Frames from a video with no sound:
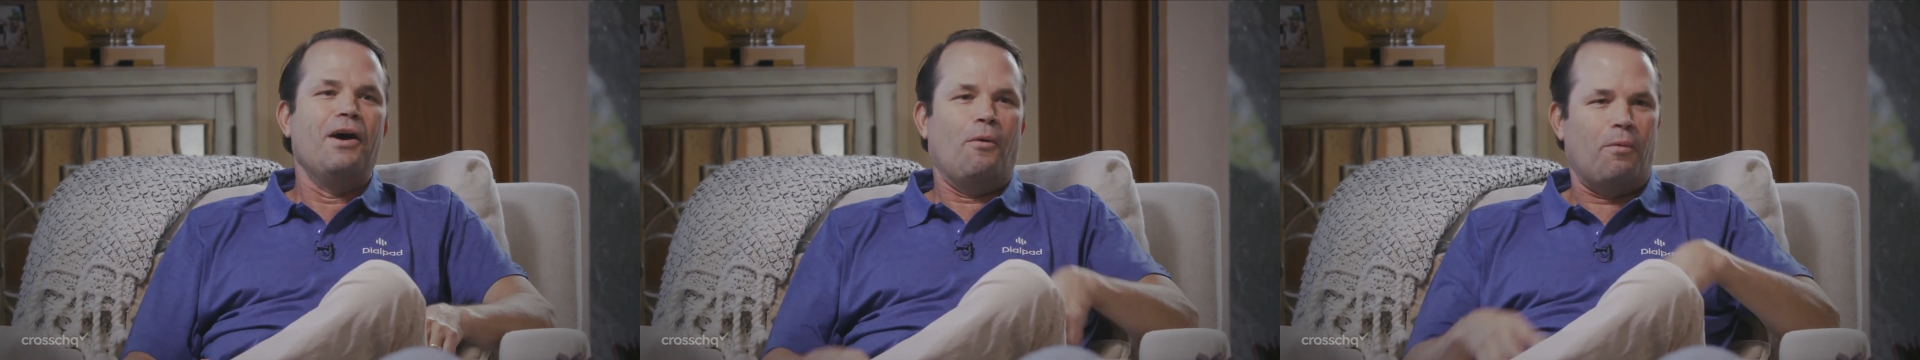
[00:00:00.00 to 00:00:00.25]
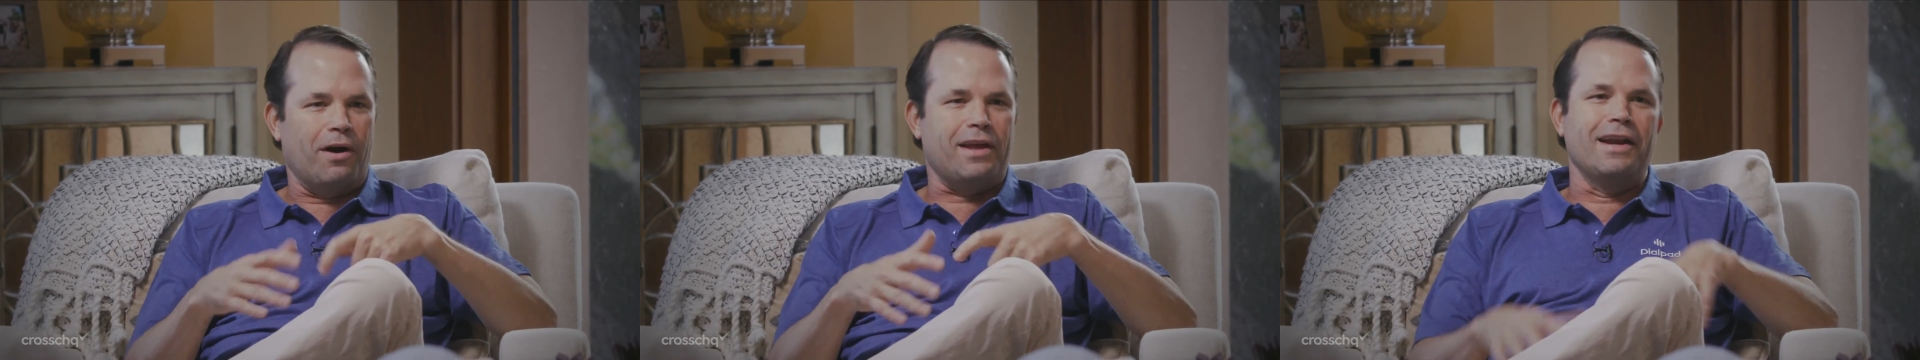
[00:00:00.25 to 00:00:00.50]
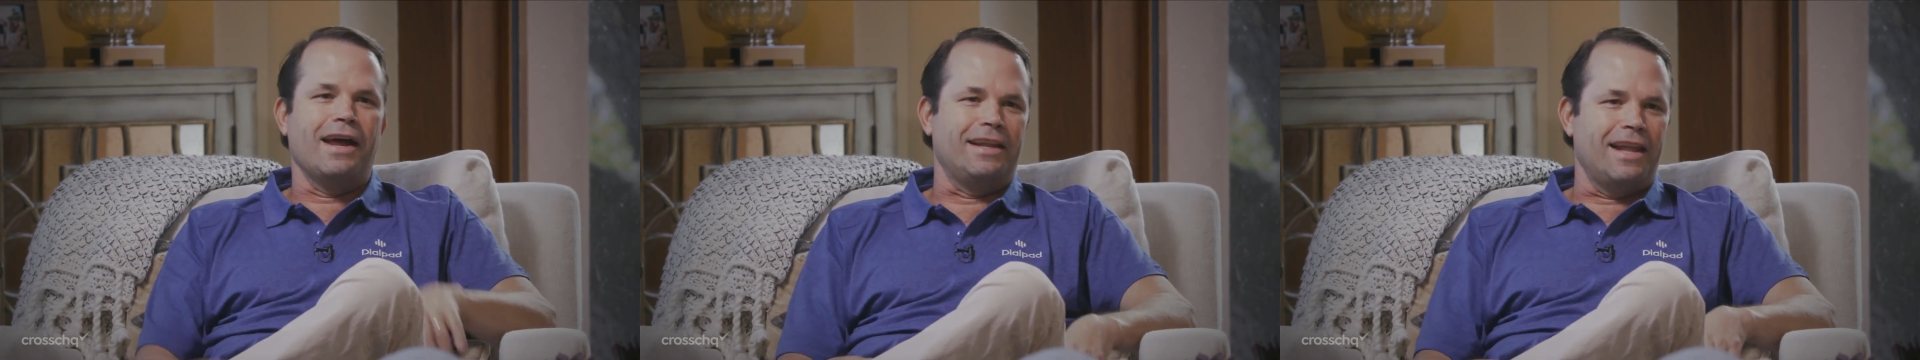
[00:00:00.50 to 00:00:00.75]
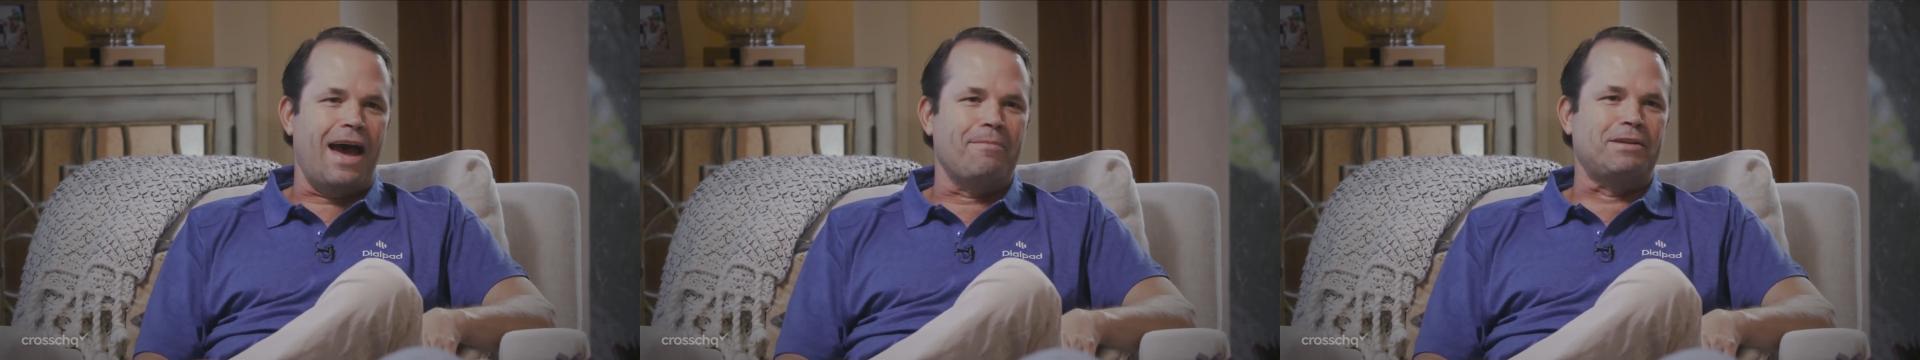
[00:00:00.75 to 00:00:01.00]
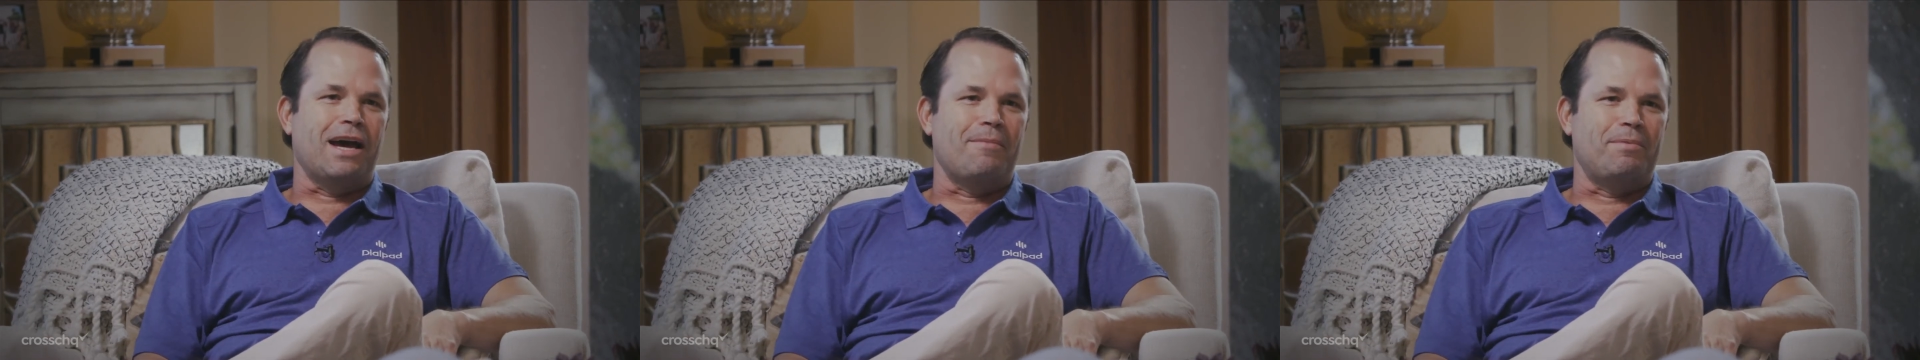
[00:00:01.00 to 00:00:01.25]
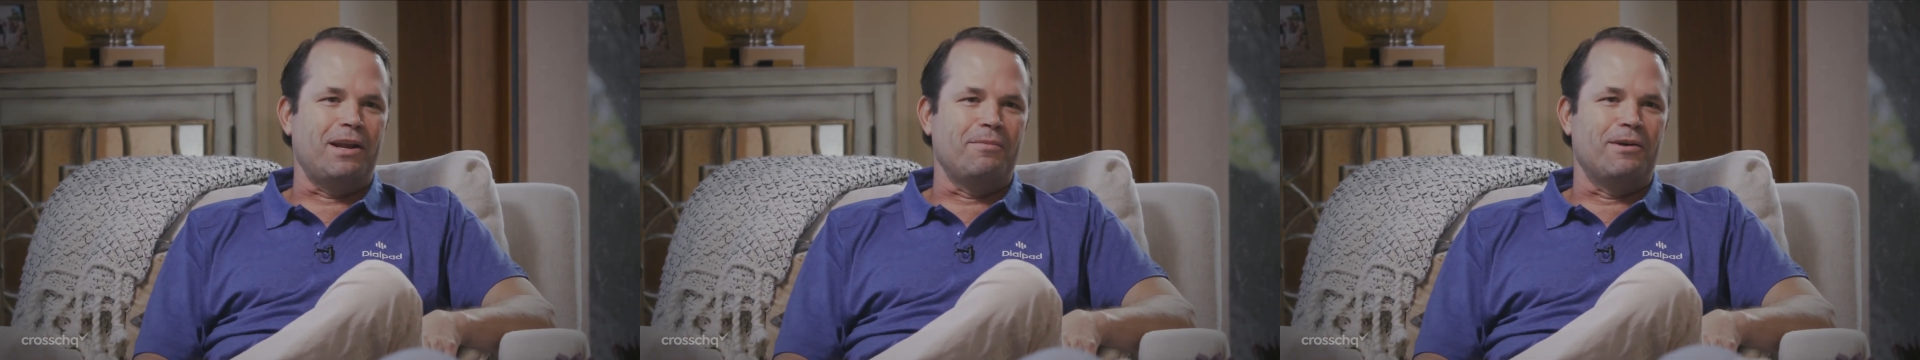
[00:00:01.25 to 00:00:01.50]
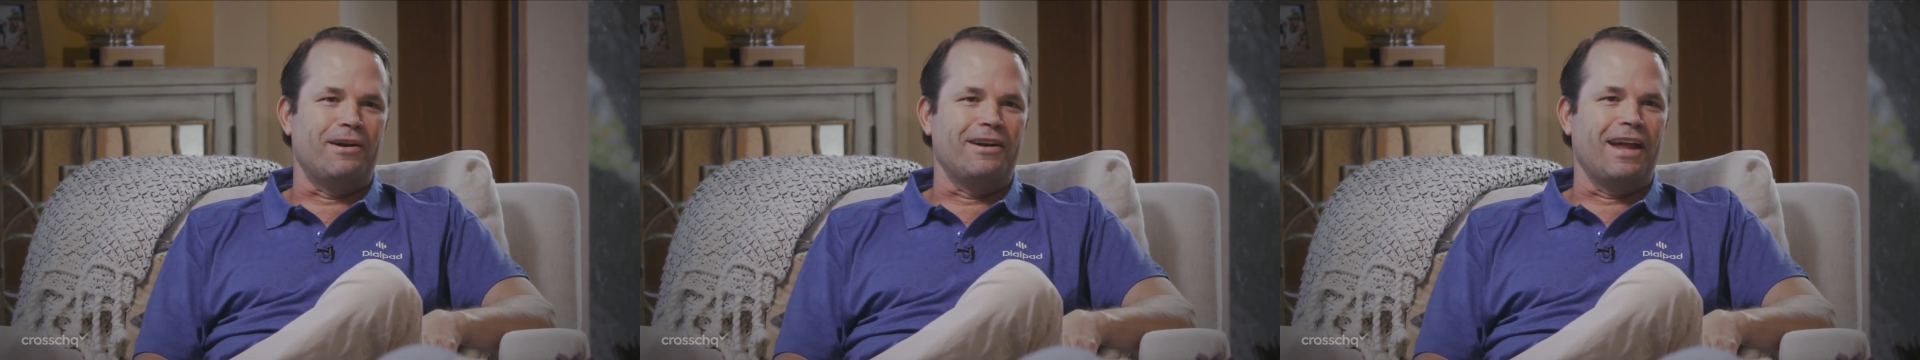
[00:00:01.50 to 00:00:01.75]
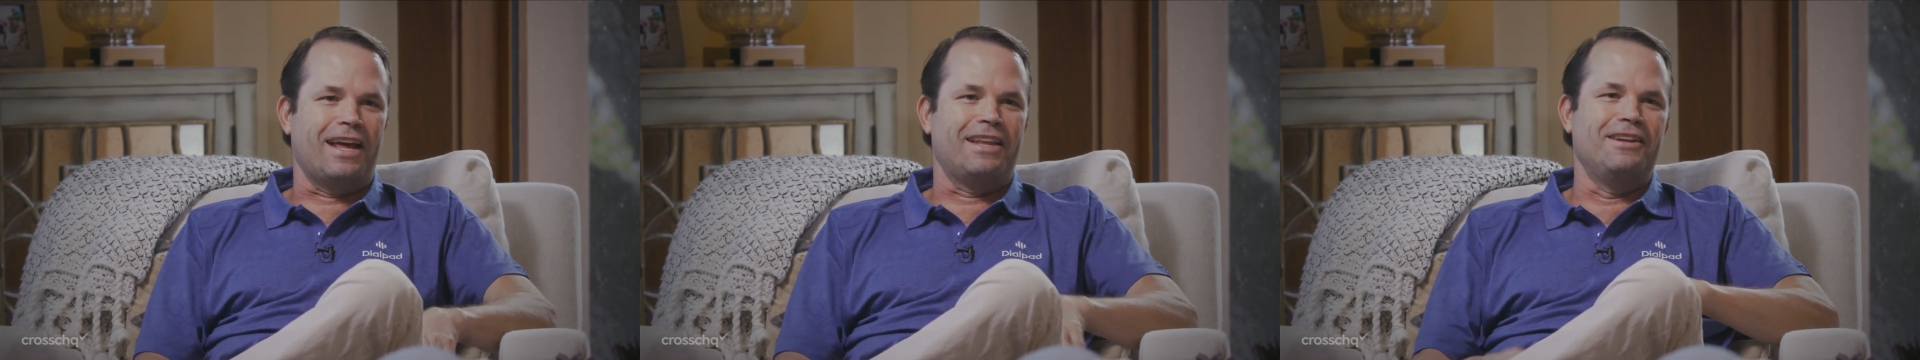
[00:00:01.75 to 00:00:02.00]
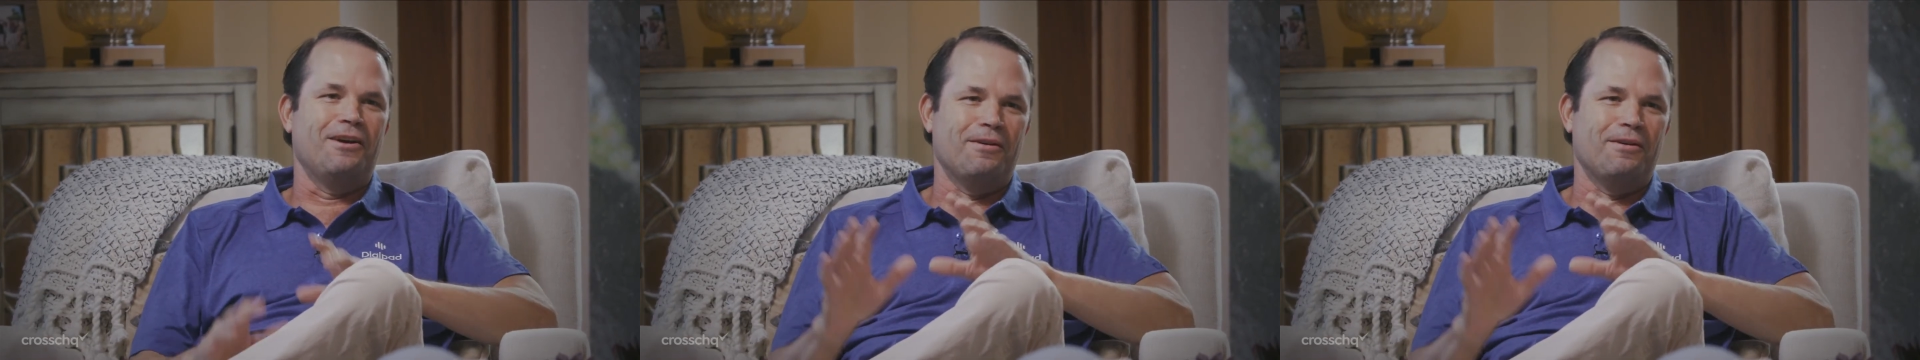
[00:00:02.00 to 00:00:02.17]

working on a laptop anymore. Like no